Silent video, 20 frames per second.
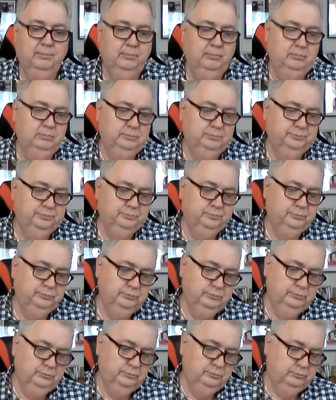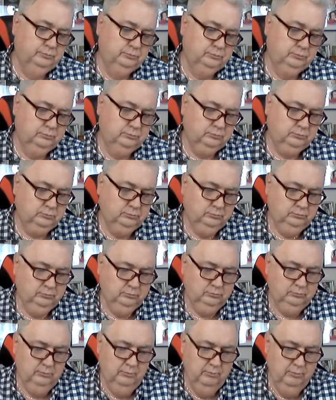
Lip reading: No one is speaking in this clip.